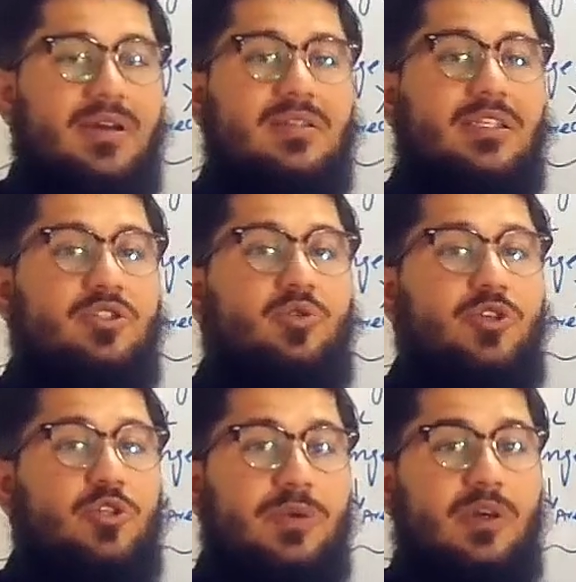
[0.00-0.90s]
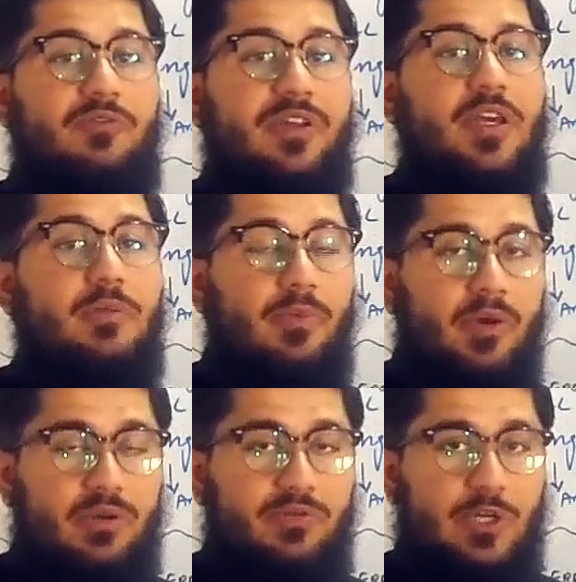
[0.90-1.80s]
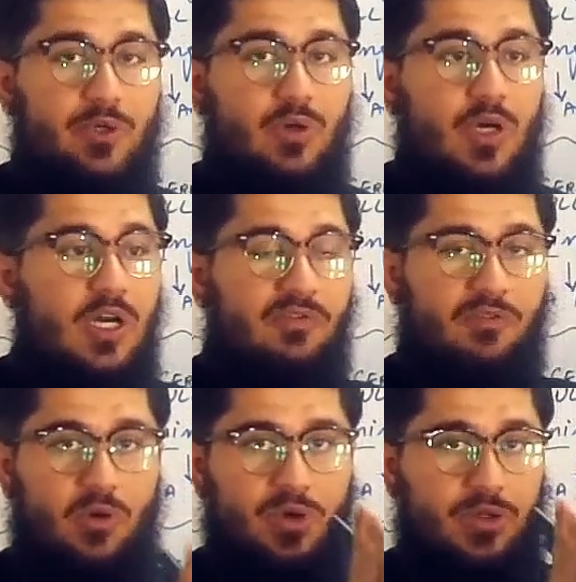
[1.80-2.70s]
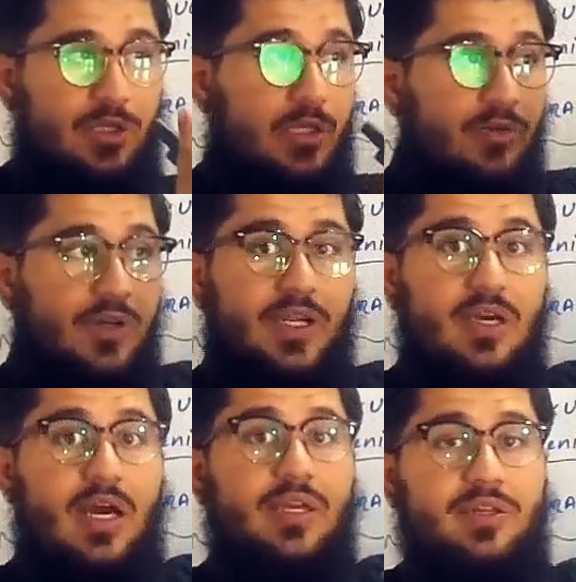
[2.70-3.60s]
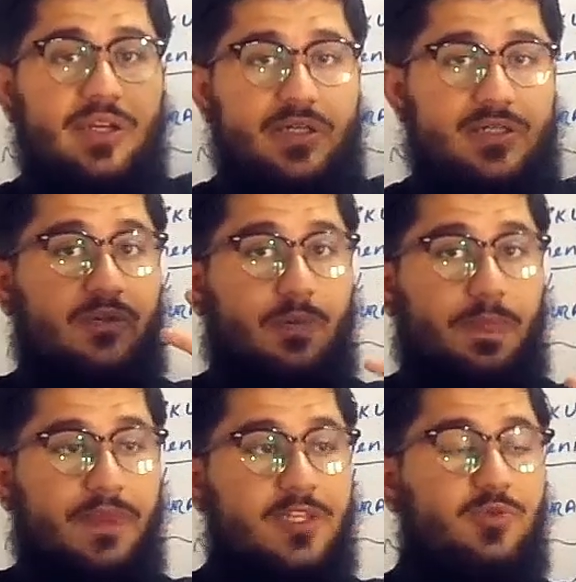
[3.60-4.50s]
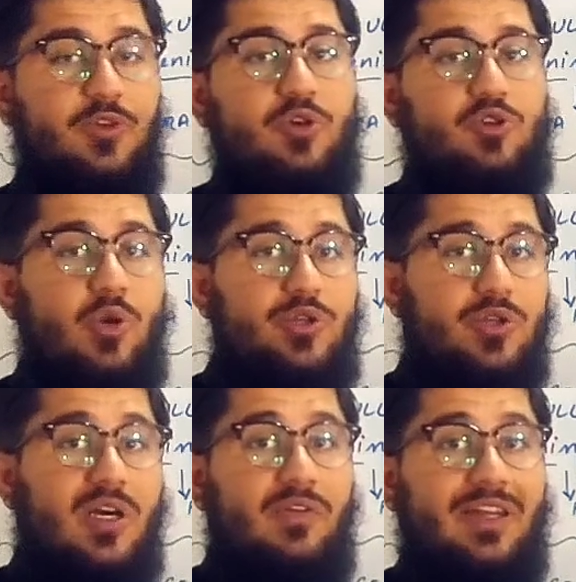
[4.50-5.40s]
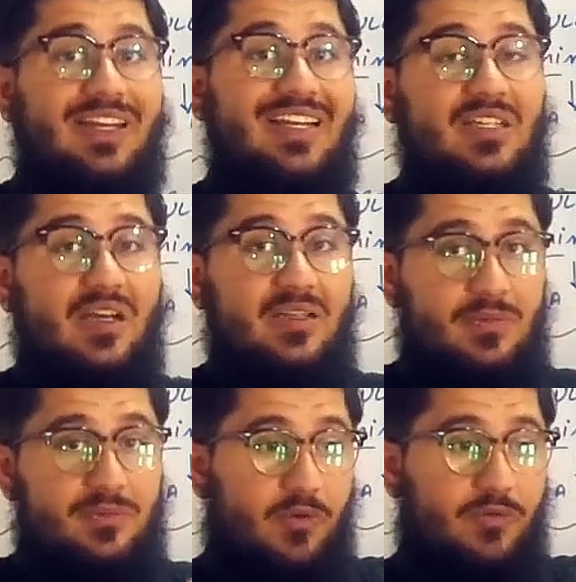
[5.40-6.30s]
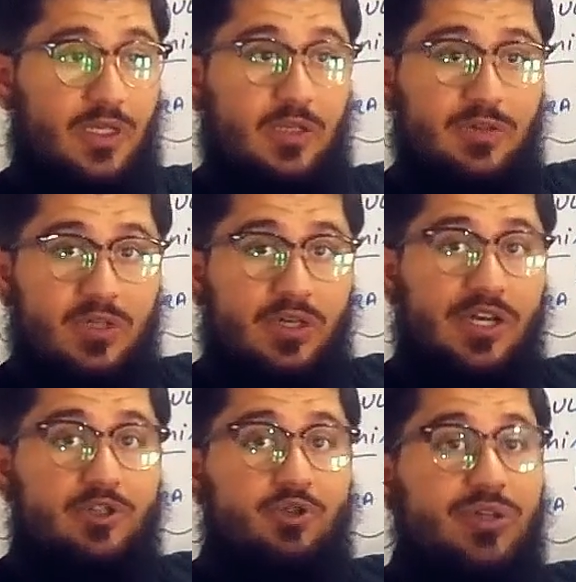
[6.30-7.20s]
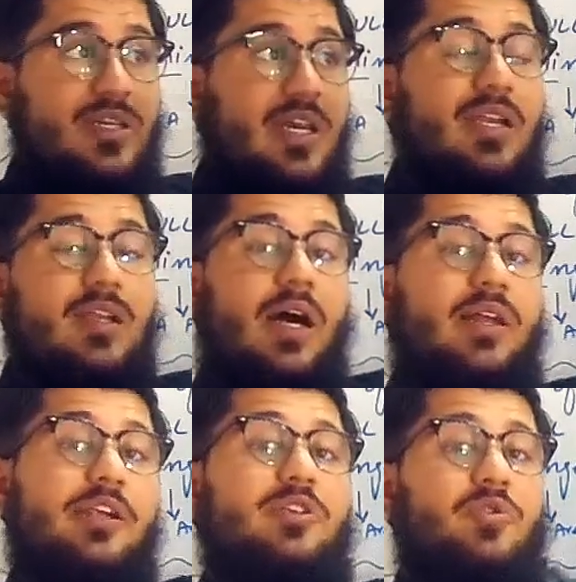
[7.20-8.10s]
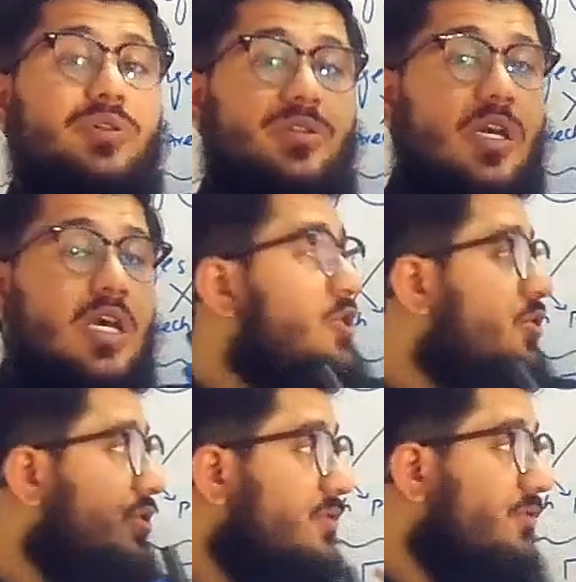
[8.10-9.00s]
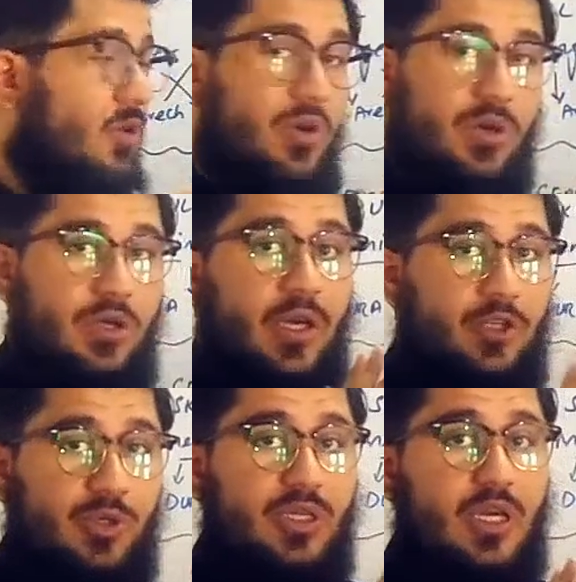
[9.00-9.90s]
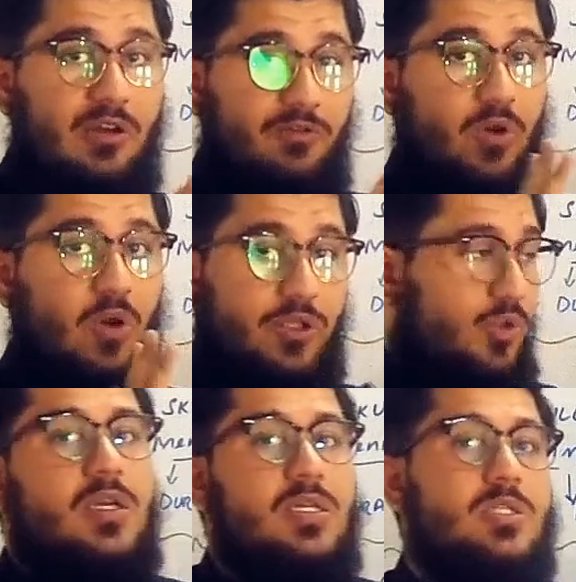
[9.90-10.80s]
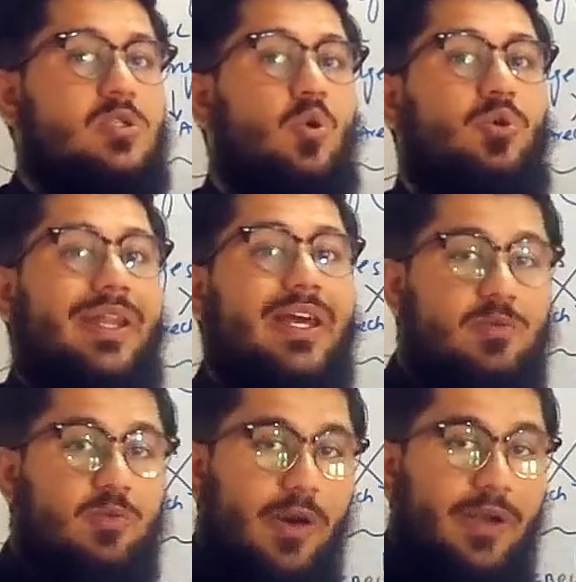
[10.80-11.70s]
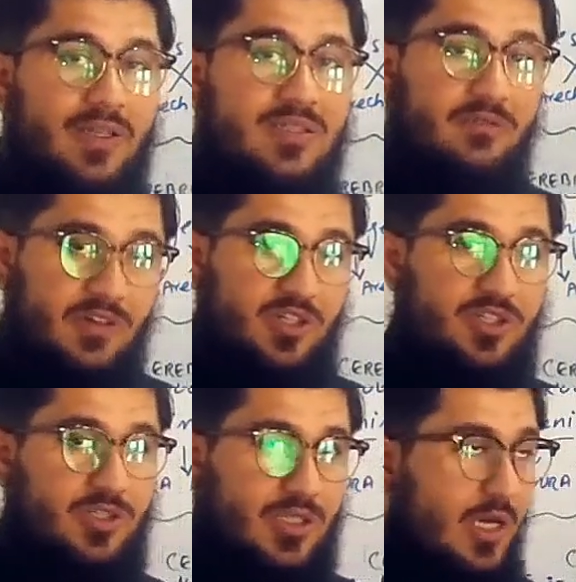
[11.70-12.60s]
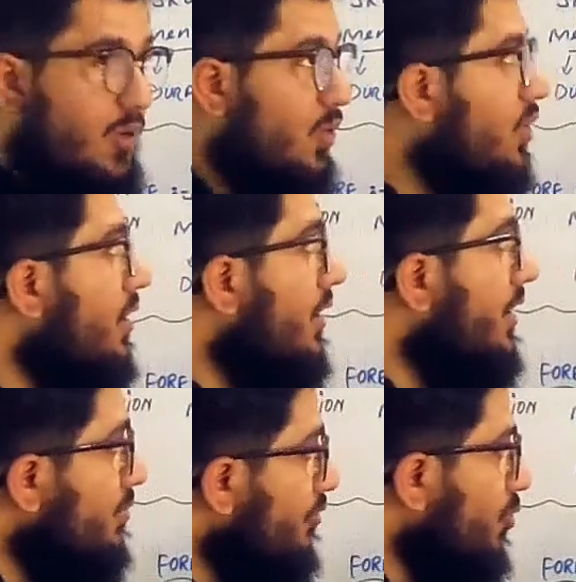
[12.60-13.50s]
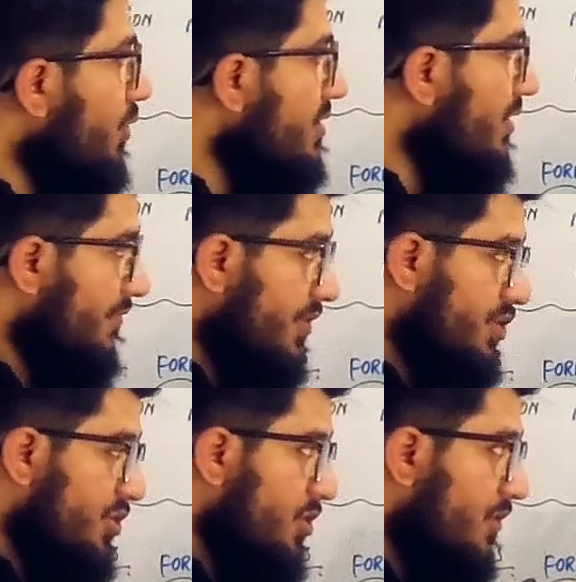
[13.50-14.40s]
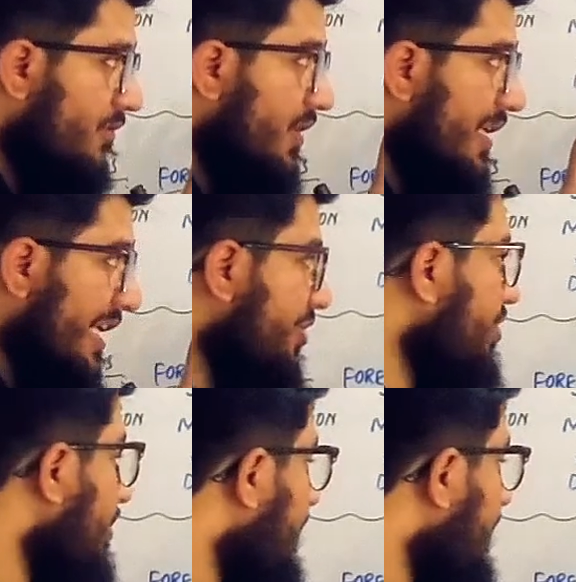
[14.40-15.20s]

this is going to be a very important video for the lower and higher grades. This video is going to cover and clear the concepts of the lower grade students and higher grade students. So this is for actually for all the students. So the next point is the functions. Now let's move towards the functions of each.